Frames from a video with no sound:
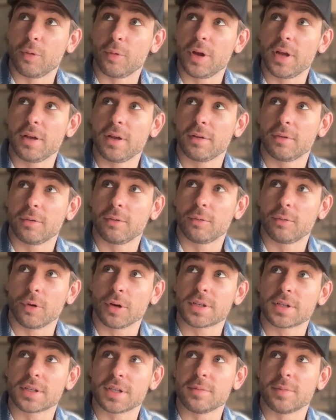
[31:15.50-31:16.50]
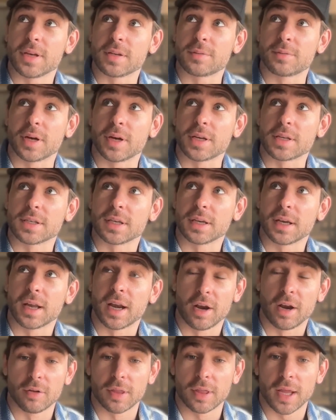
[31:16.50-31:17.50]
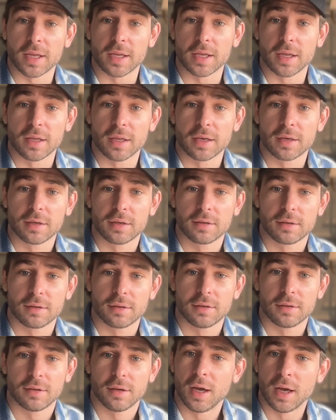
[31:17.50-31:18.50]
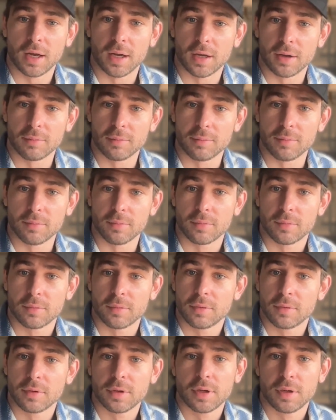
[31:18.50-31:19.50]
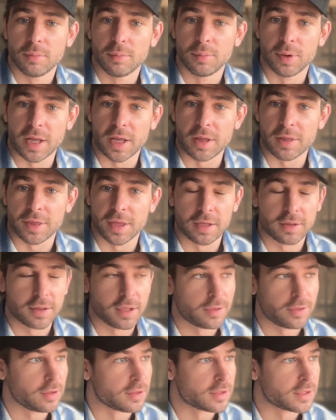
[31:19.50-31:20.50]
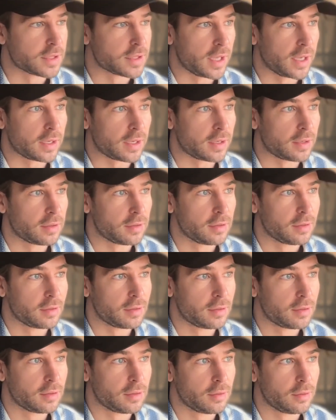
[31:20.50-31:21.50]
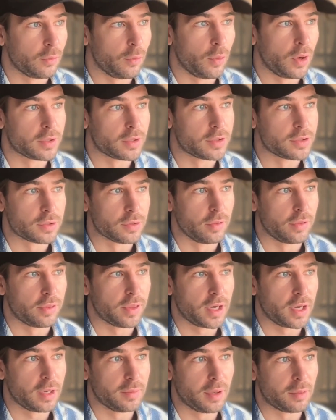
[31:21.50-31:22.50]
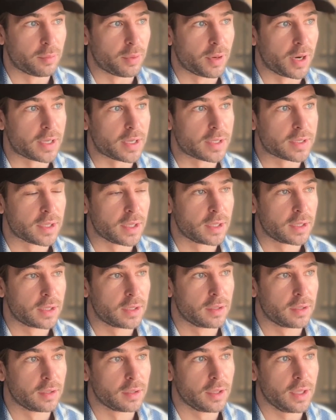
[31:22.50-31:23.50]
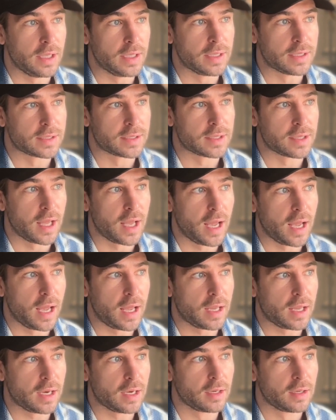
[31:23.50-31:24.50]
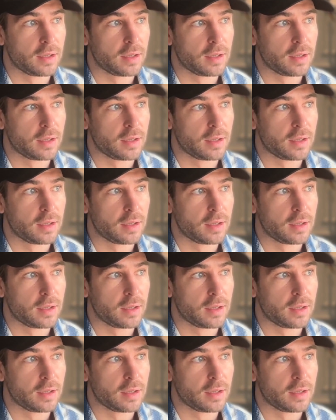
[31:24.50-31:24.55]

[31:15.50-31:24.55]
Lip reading: we're seat-based pricing, and I don't like it. But I think that there's like one true thing about pricing is that